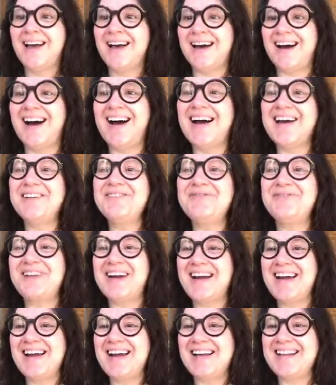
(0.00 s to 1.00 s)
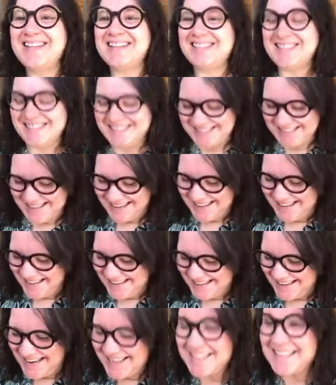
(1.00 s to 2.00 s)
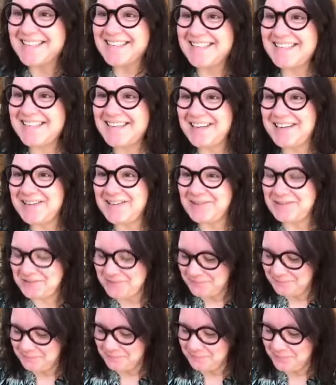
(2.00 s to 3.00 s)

Hi, friends. Nice to see you.